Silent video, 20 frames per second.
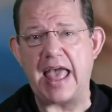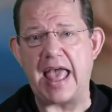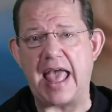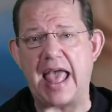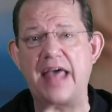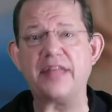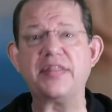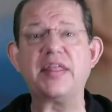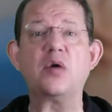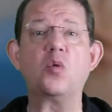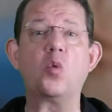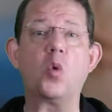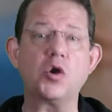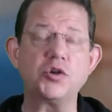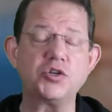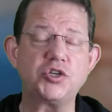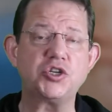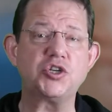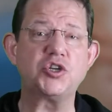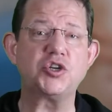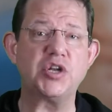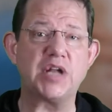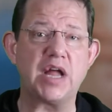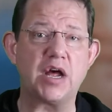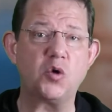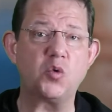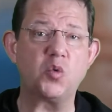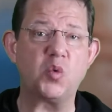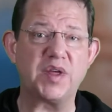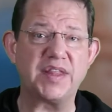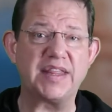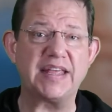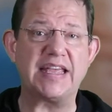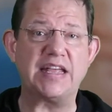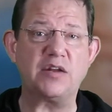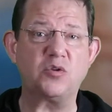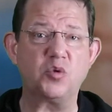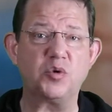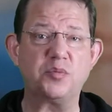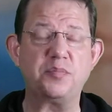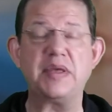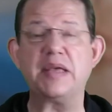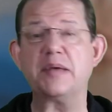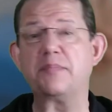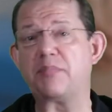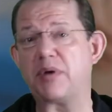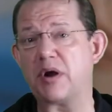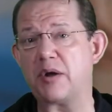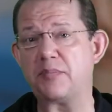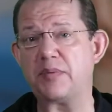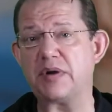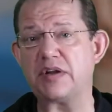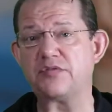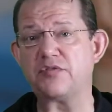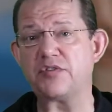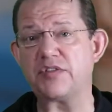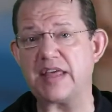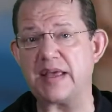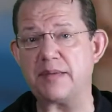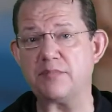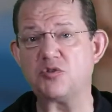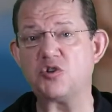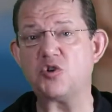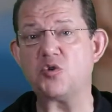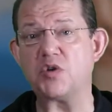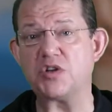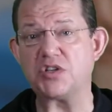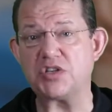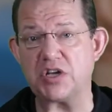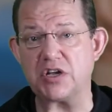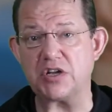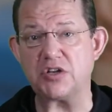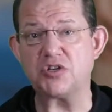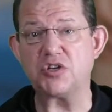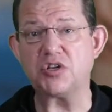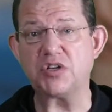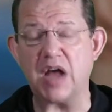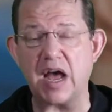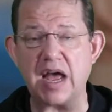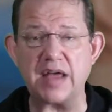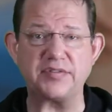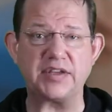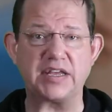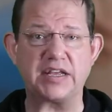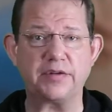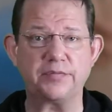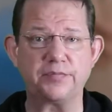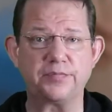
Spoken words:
and they wanted to know whether it would be appropriate for them to return to diving.